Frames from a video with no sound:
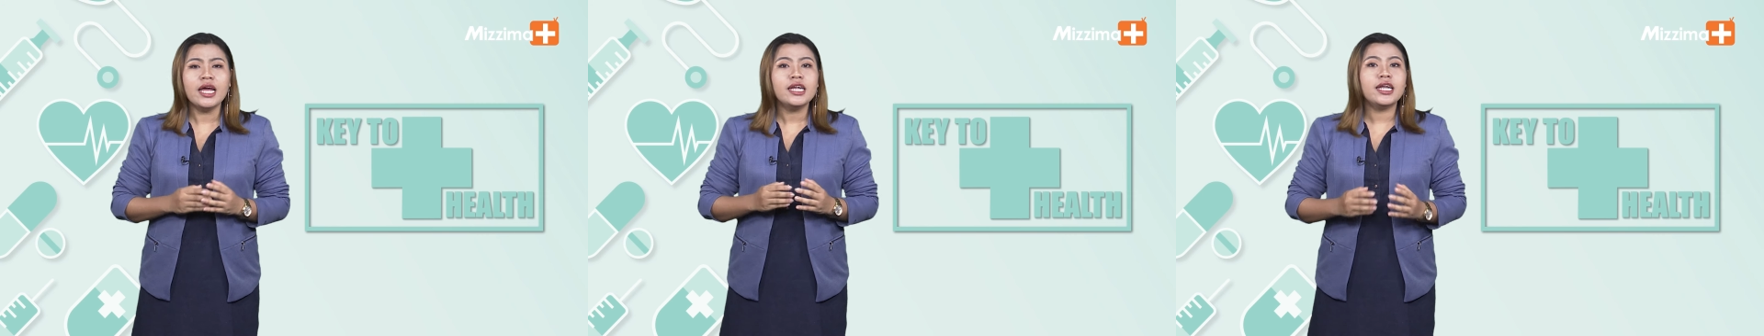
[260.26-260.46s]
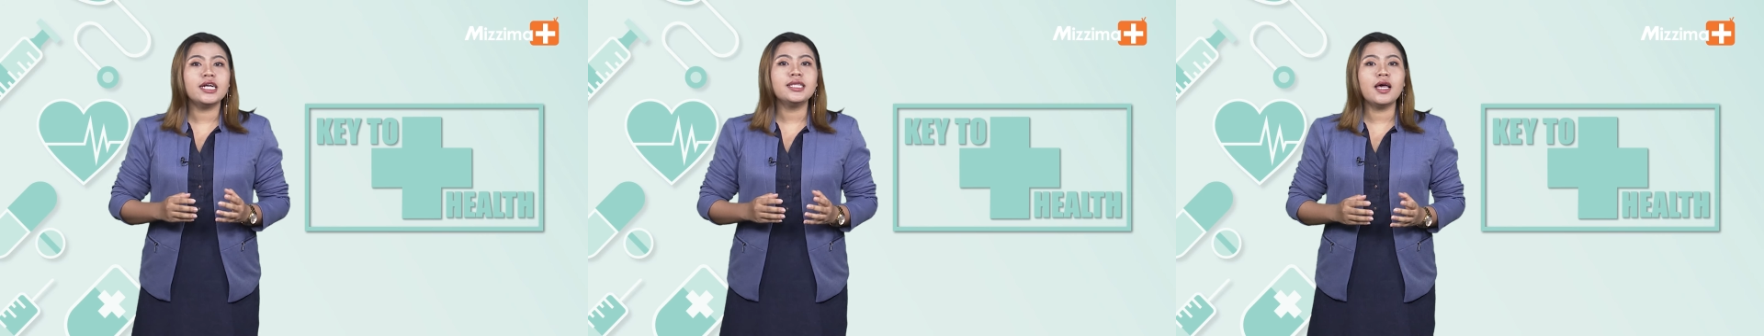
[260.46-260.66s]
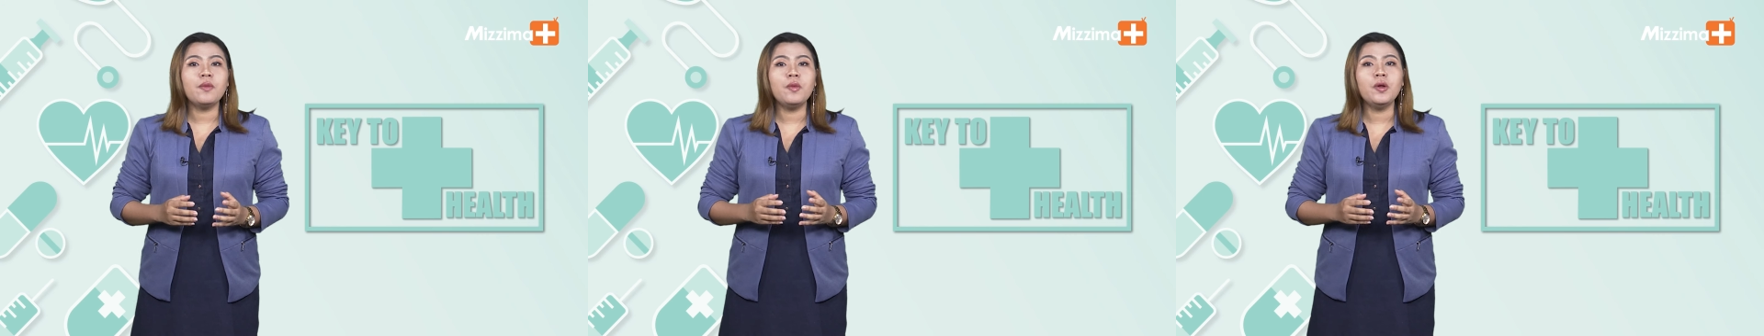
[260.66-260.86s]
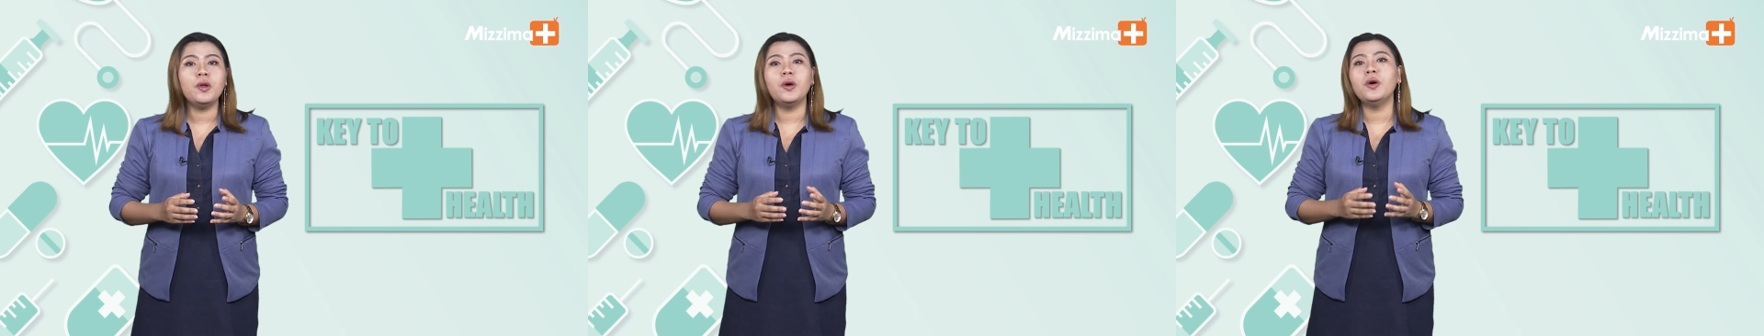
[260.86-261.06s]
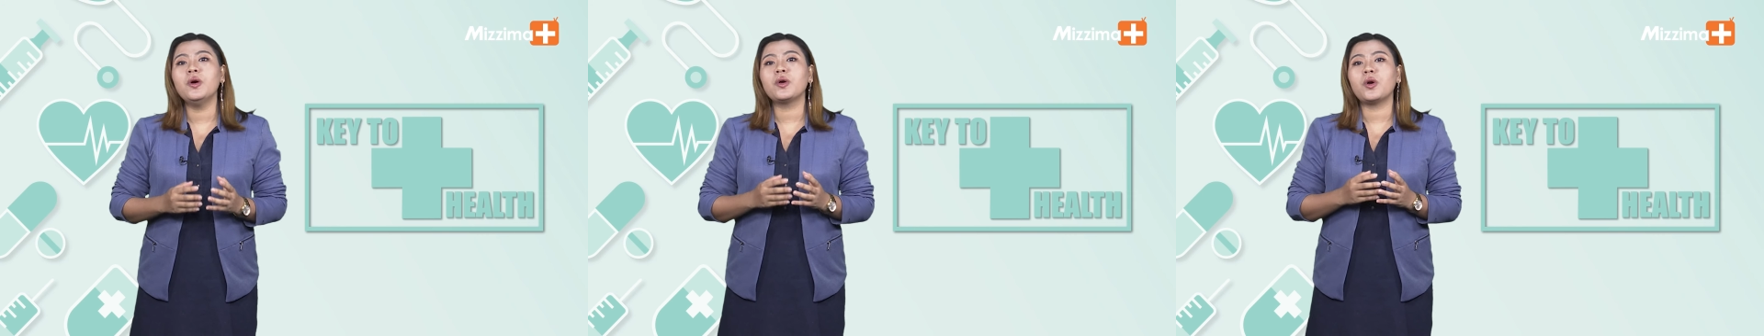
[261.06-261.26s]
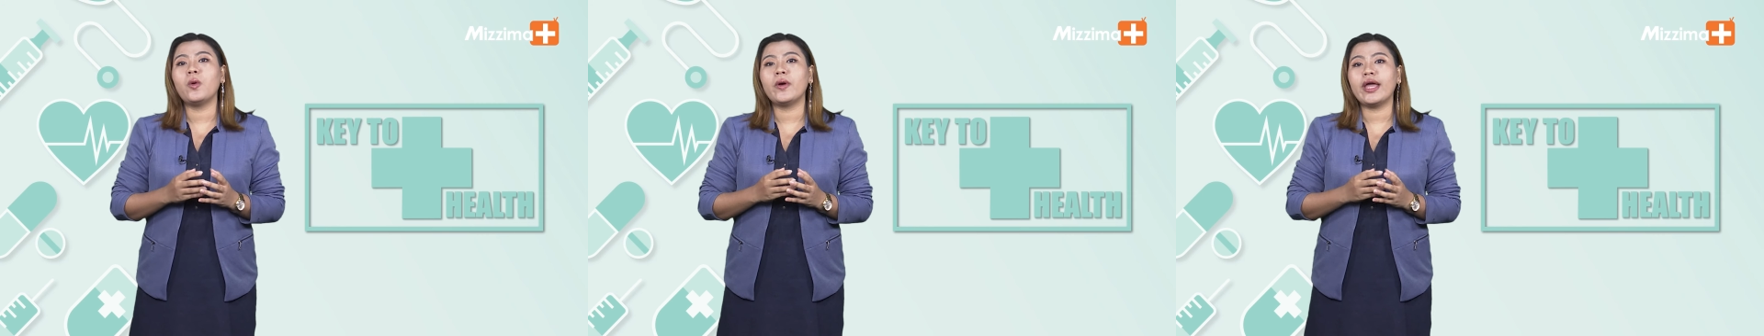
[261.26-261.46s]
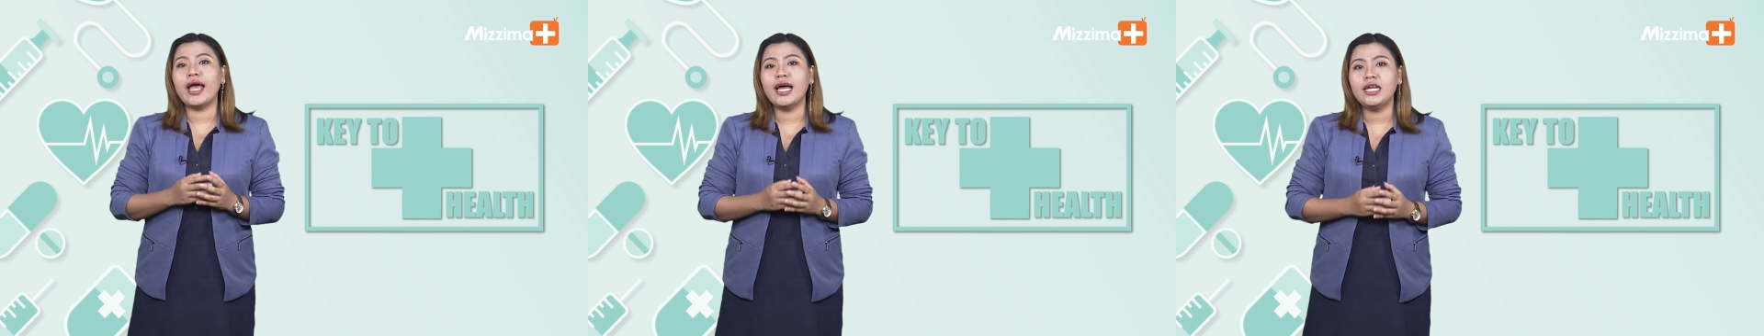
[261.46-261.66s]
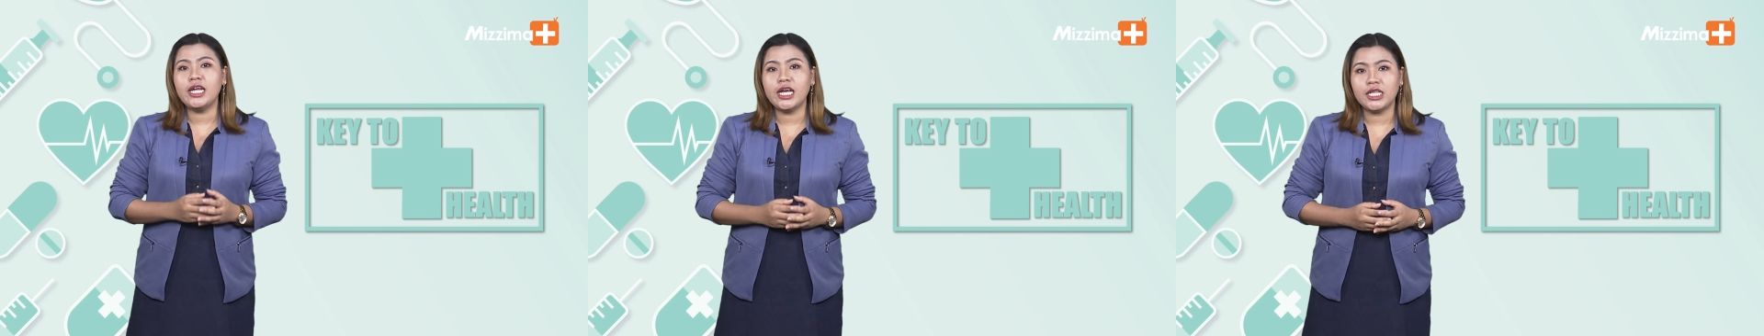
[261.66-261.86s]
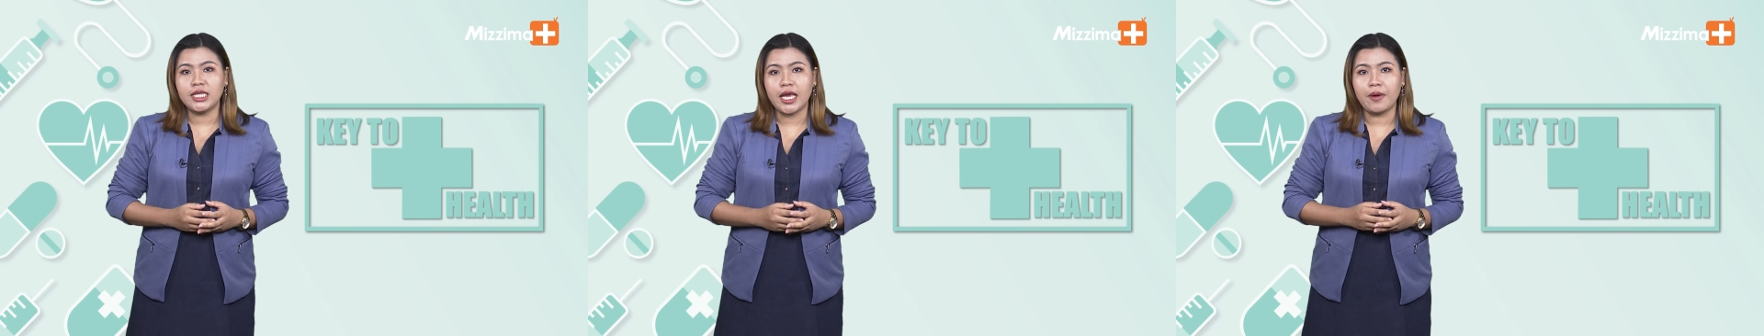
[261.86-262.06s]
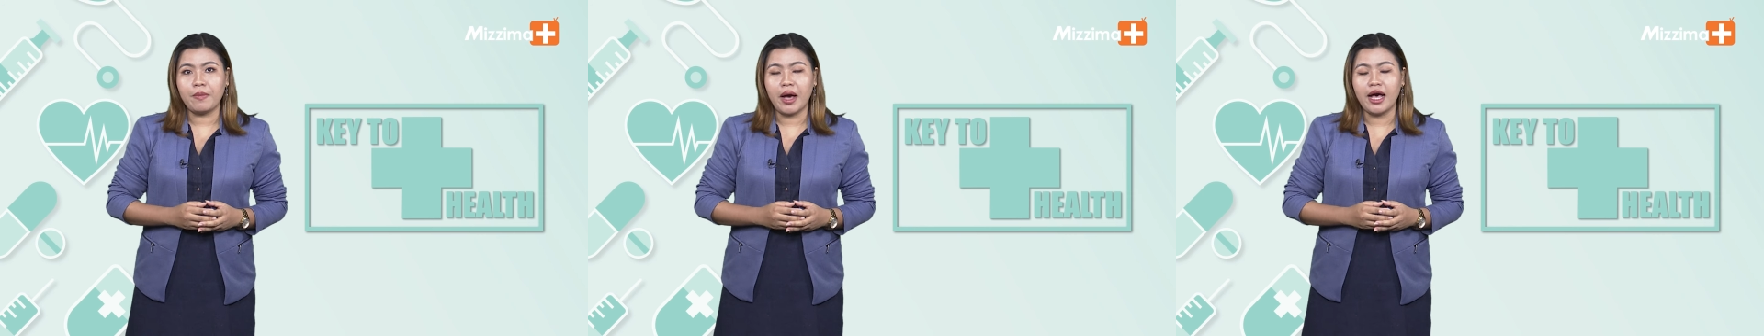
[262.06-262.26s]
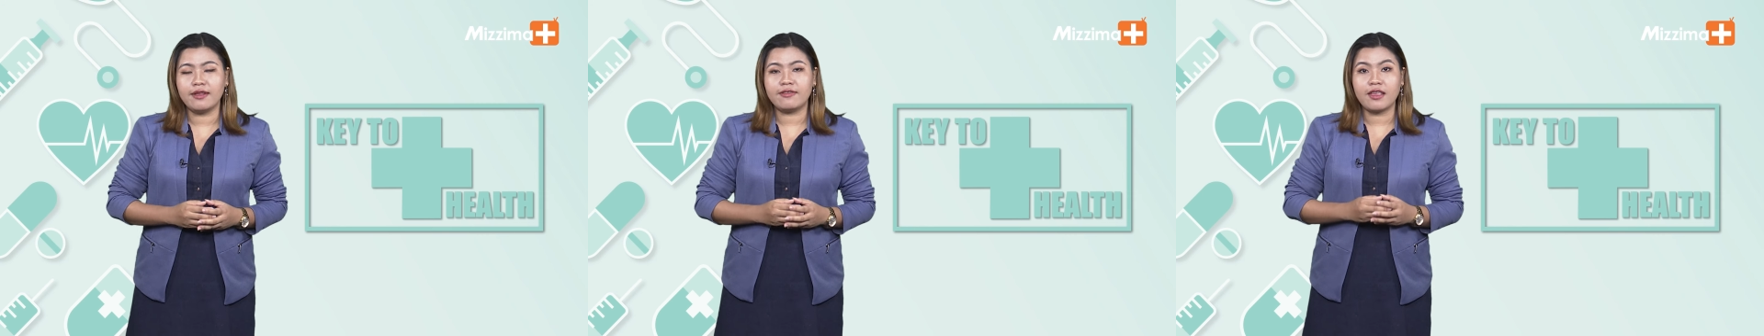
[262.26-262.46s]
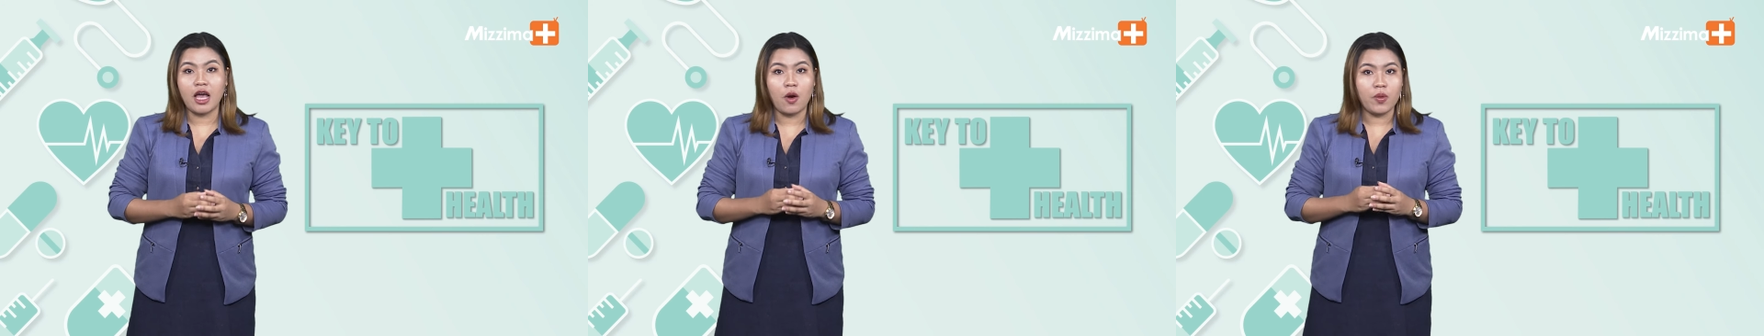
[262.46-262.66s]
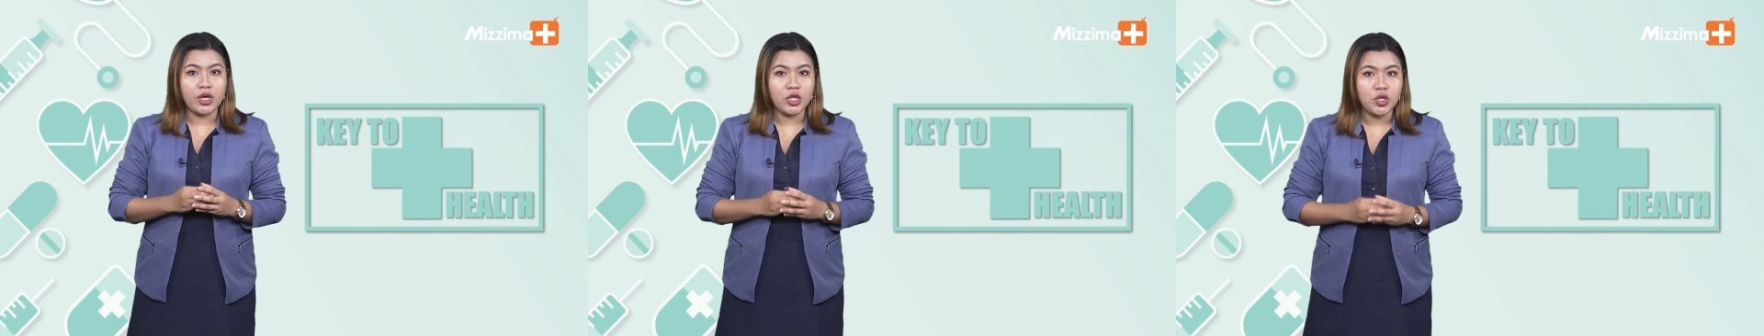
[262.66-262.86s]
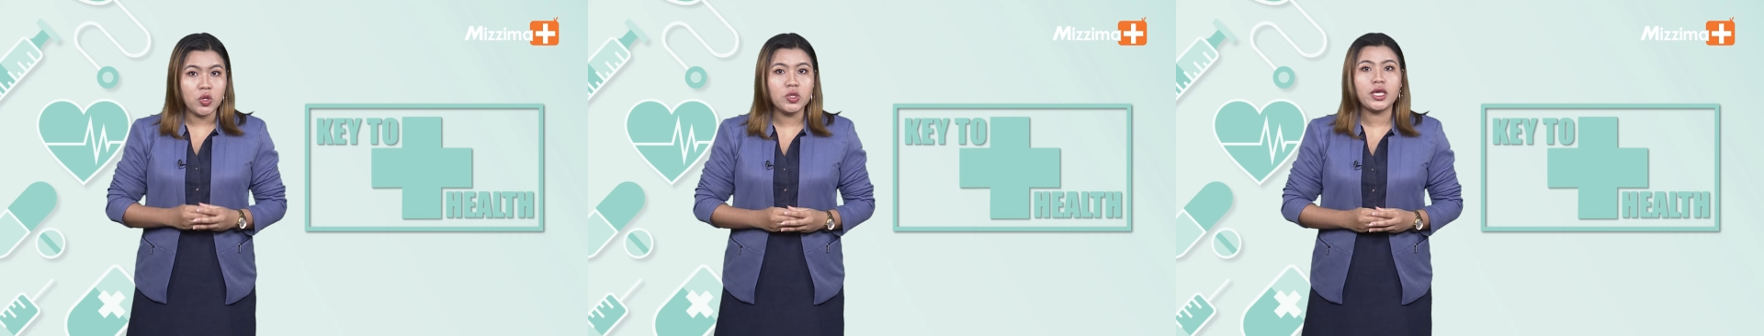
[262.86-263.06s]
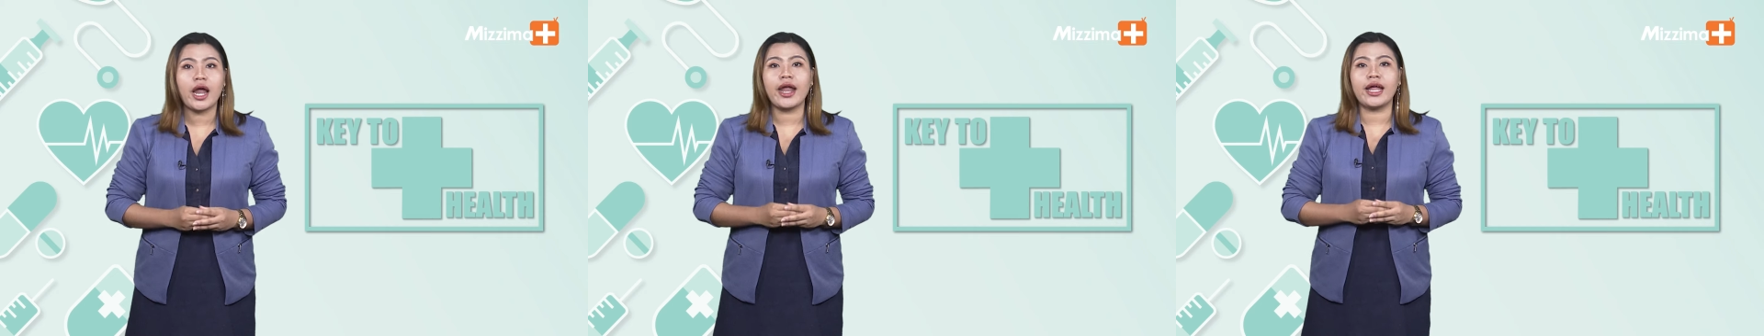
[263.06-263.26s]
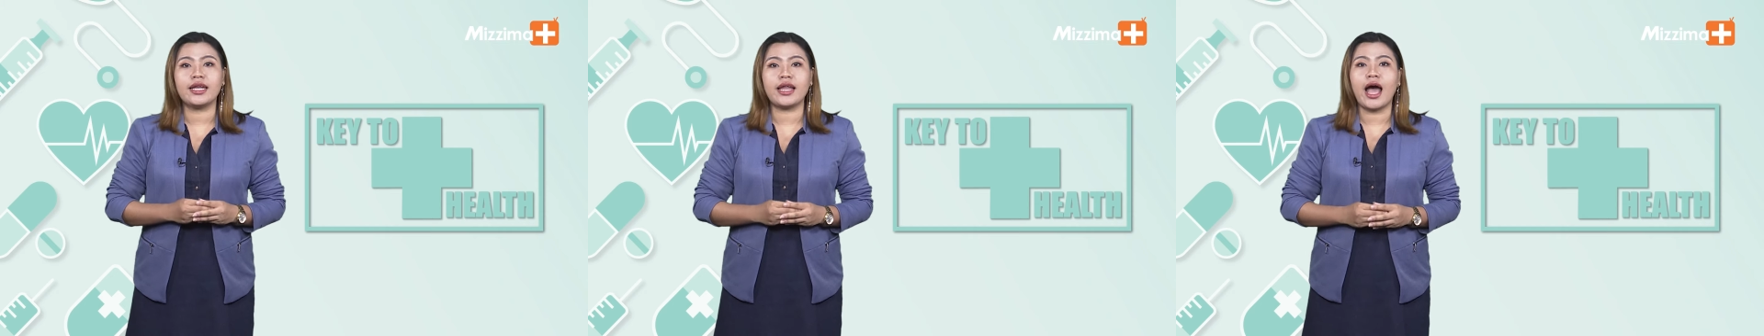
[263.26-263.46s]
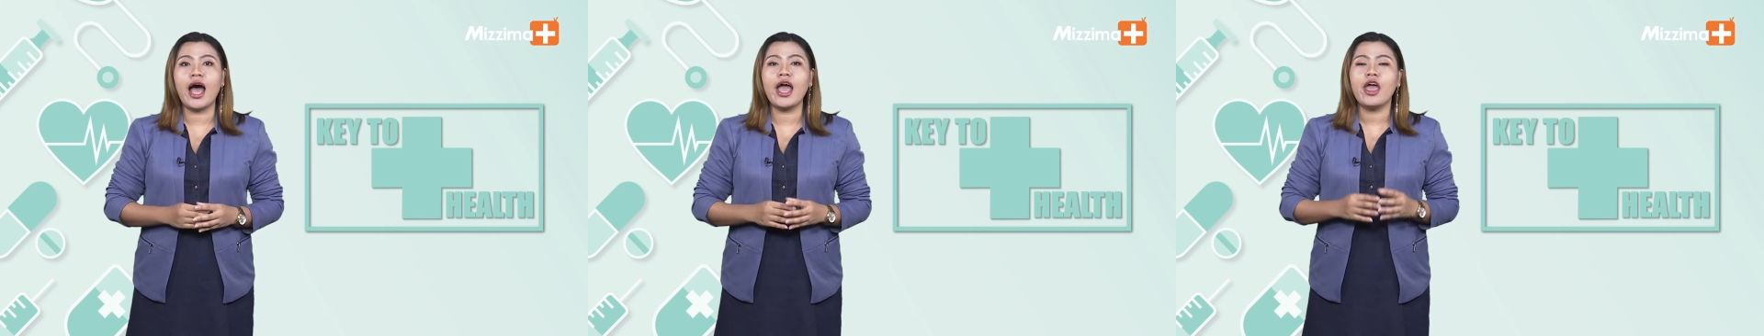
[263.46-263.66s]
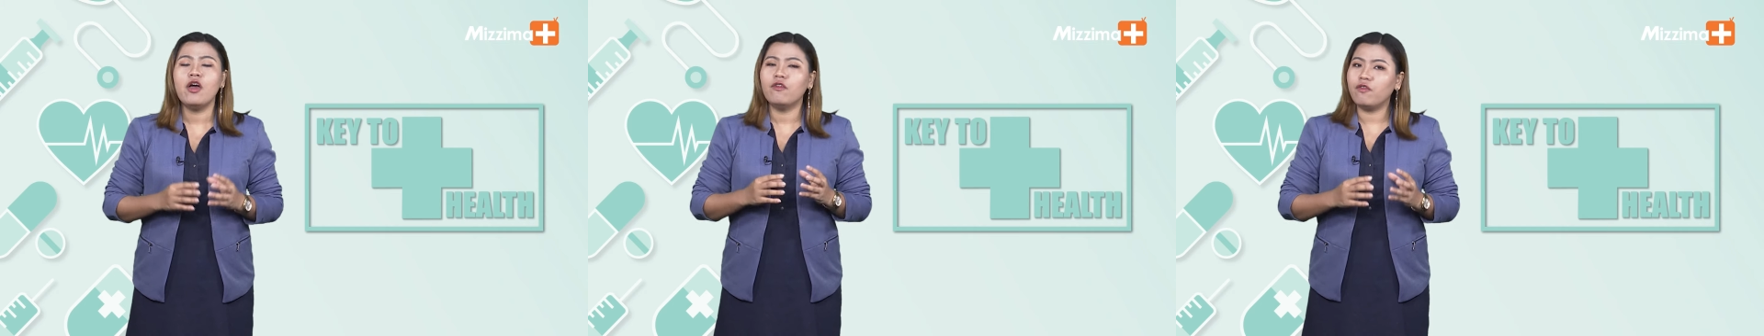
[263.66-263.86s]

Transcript: Datamolo, going at the Achema, see how when your jarry a die,